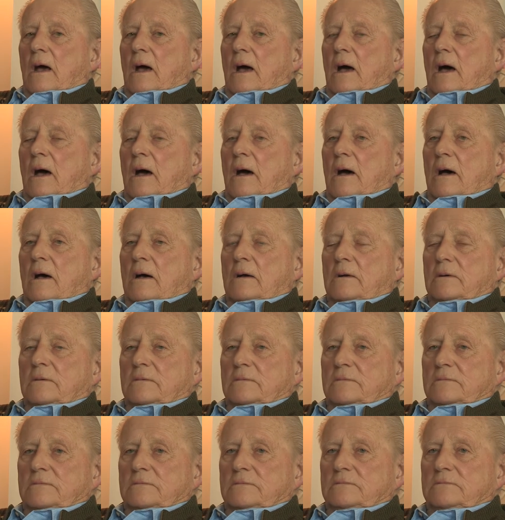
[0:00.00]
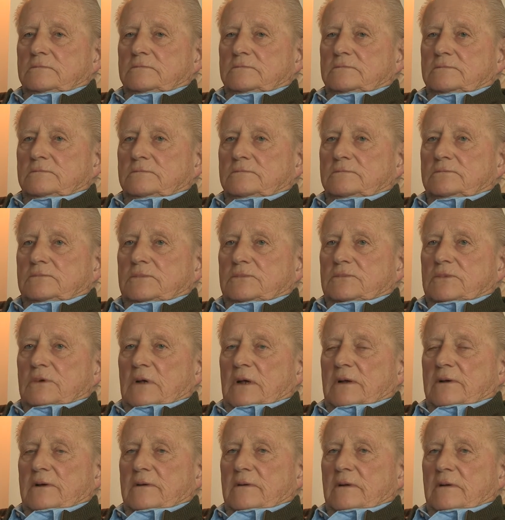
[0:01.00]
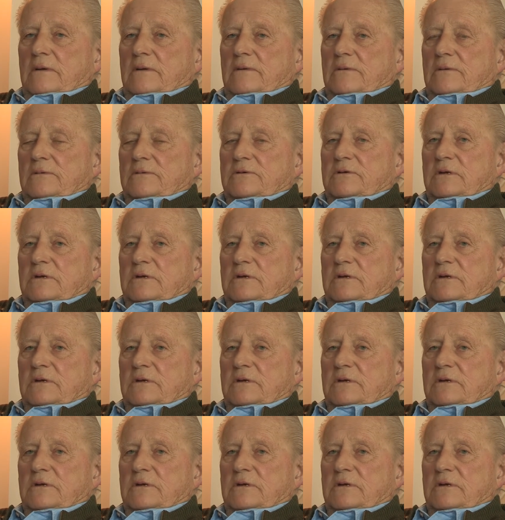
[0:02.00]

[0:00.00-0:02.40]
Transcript: Uh, and uh,